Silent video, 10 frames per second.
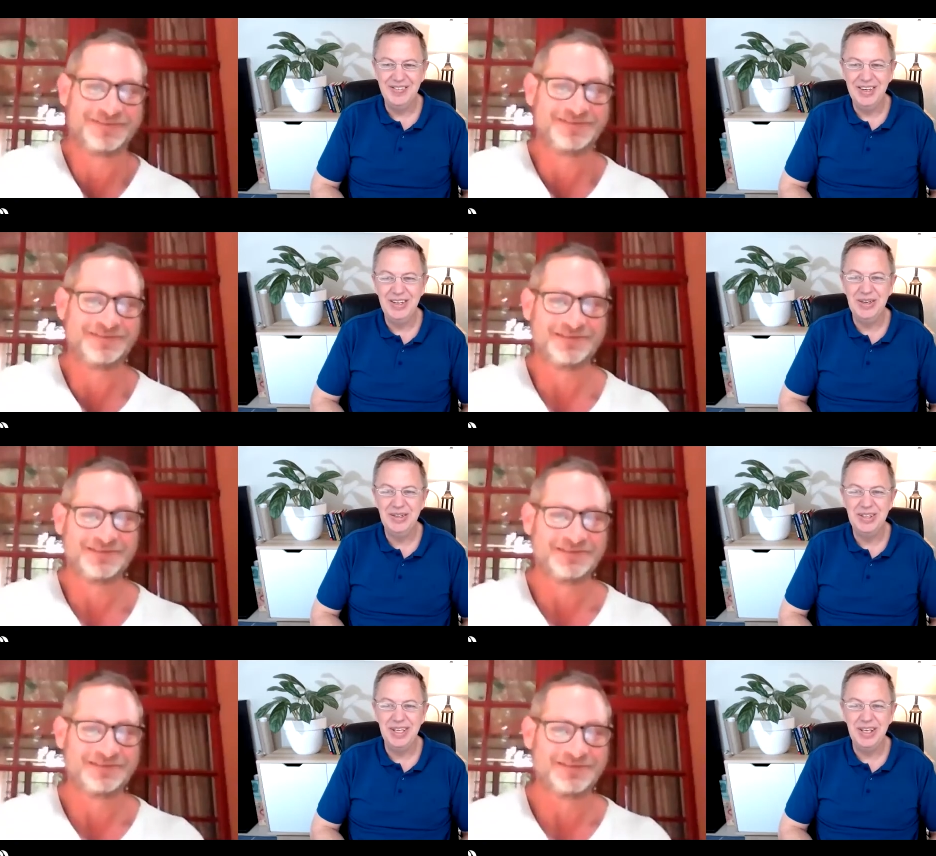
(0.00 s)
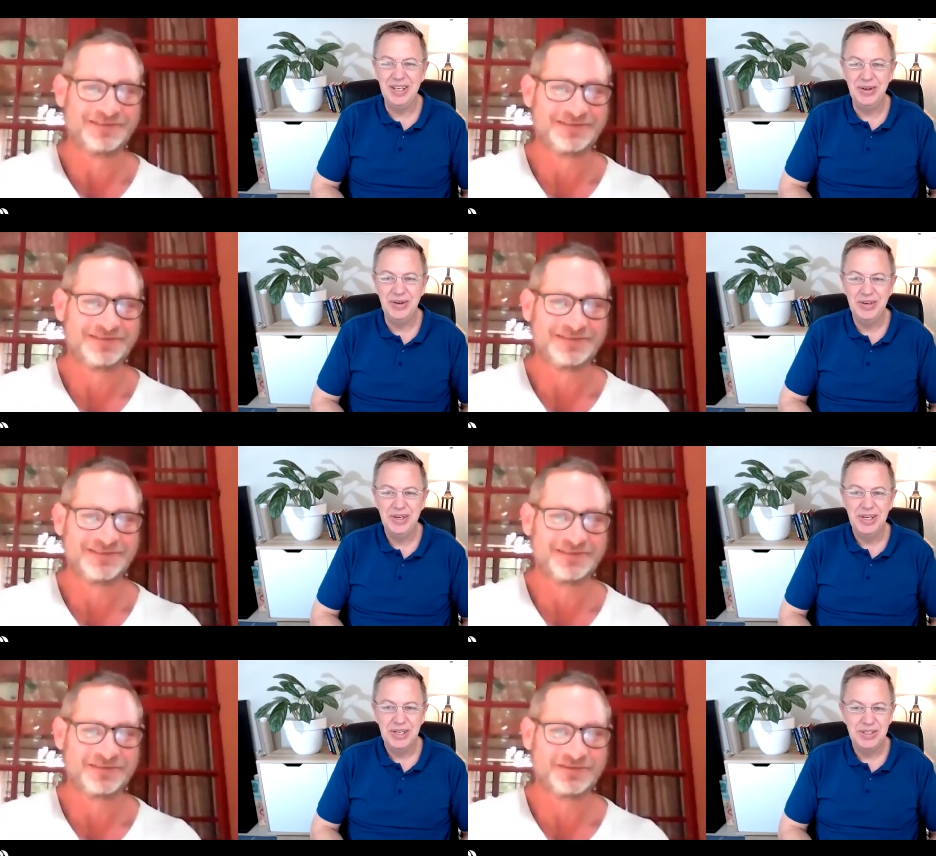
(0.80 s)
Speaker 1: very good. Thank you.
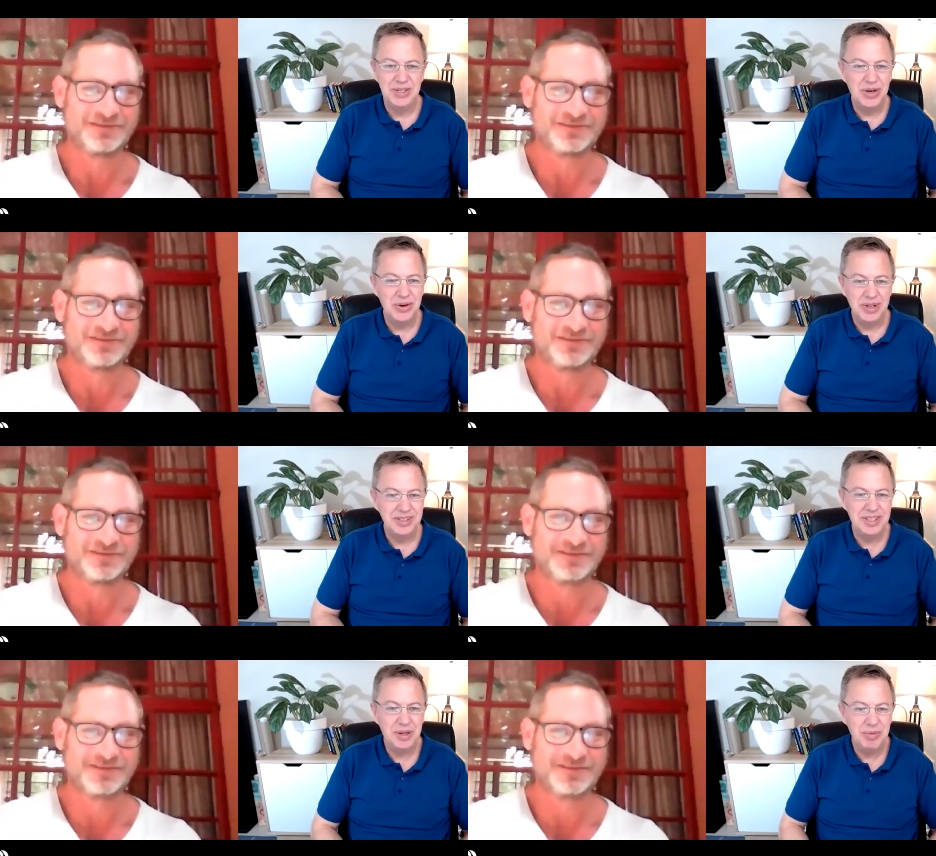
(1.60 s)
So tell